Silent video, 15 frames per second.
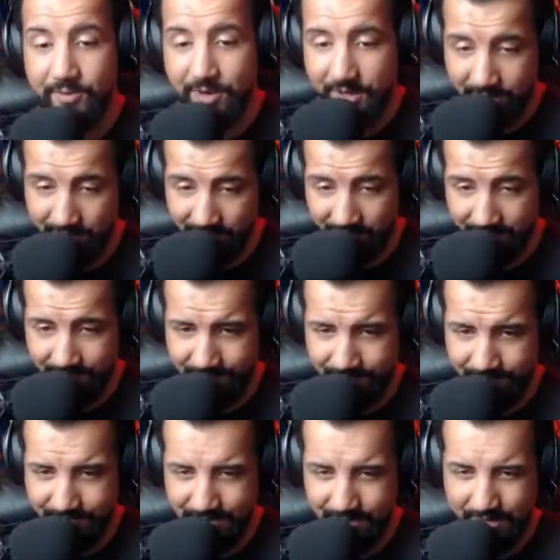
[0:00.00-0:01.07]
I can.
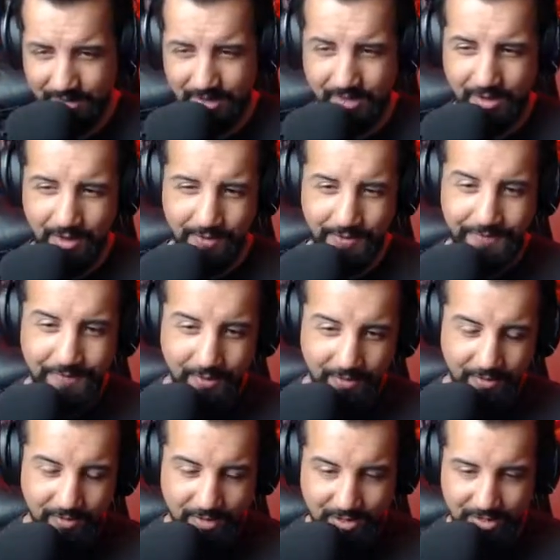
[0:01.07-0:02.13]

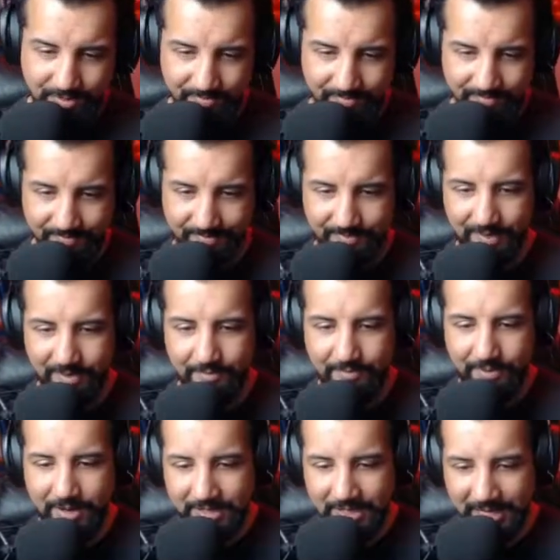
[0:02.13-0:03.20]
Foods,
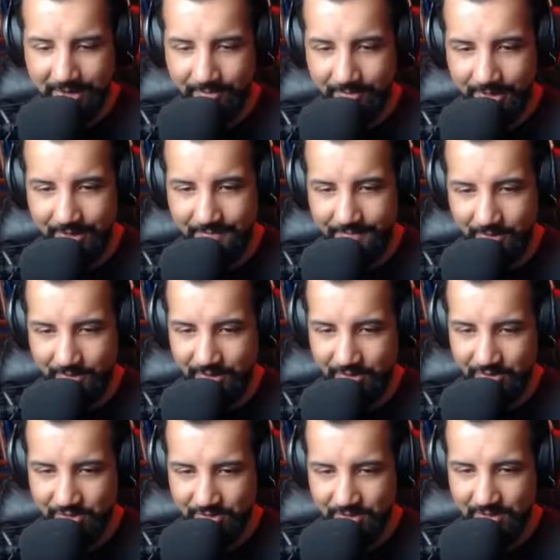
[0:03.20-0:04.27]
but I really
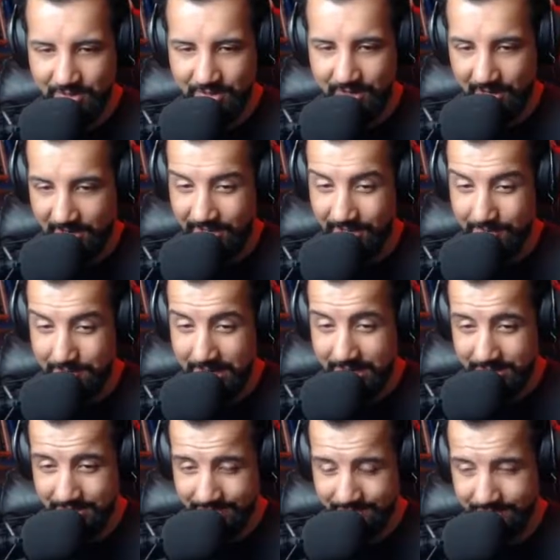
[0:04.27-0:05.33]
focus on the meat.
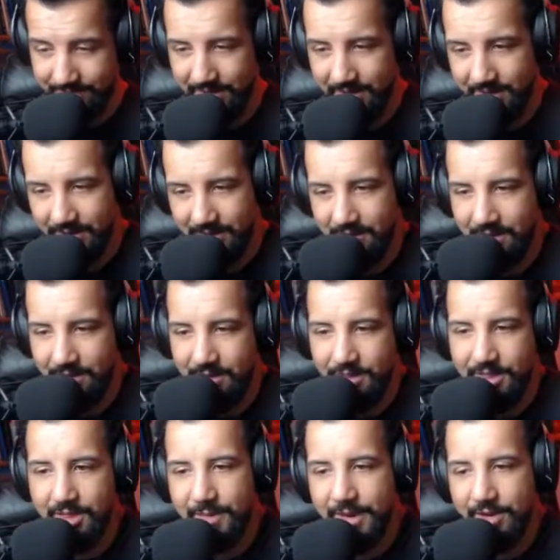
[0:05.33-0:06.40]

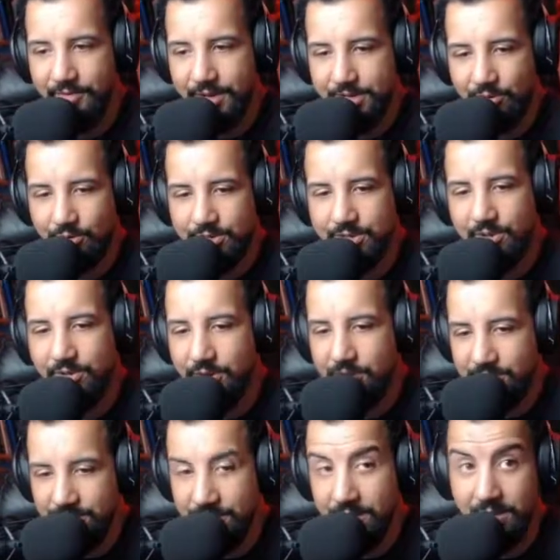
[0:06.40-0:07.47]
The main resources you're
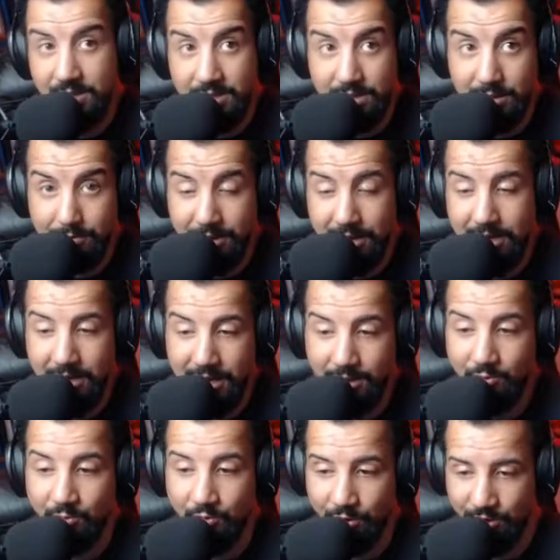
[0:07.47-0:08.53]
using is the meat and
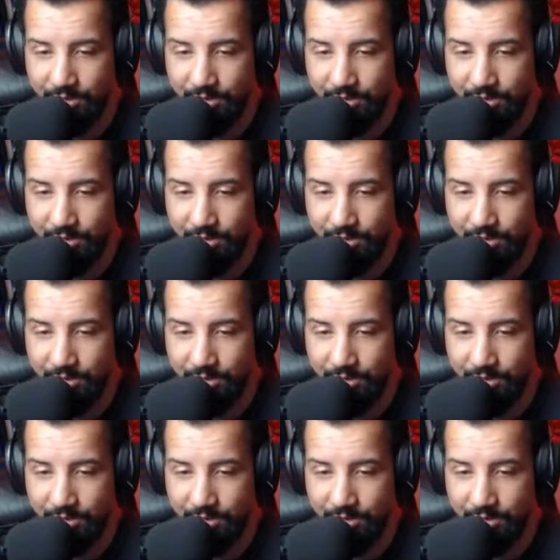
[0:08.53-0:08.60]
wood.